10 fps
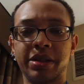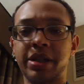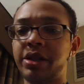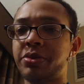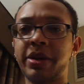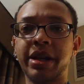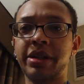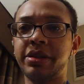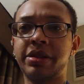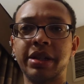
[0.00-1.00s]
stage
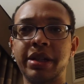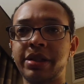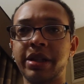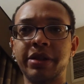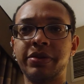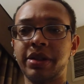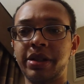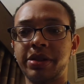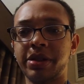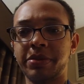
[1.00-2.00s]
right, stage left,
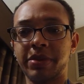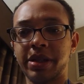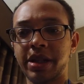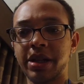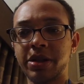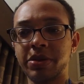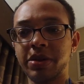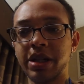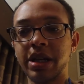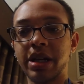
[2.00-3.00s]
stage up and
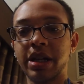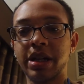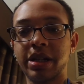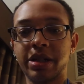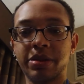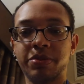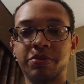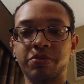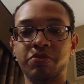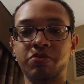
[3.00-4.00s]
down.
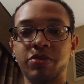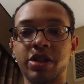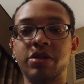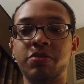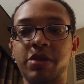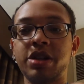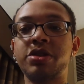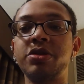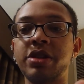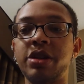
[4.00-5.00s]
just
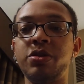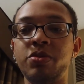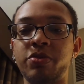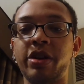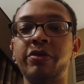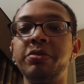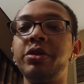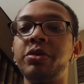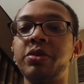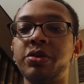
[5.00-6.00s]
make sure that you are
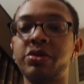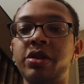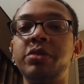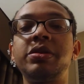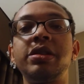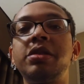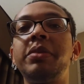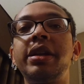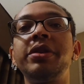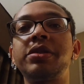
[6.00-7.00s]
familiar with those terms, and
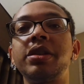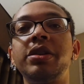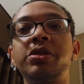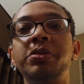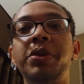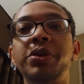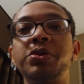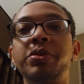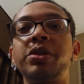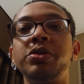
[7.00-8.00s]
somebody else can also
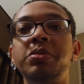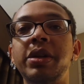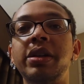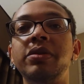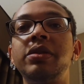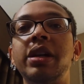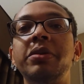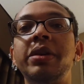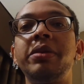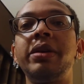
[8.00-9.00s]
post what those mean.
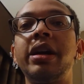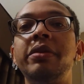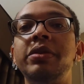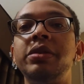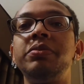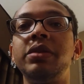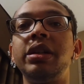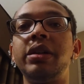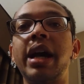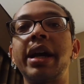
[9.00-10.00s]
That way we have a
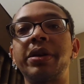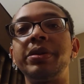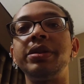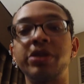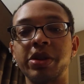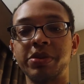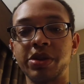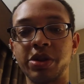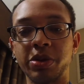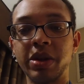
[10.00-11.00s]
accurate
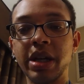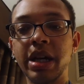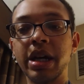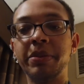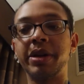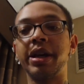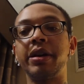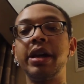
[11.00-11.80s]
description too. But yeah,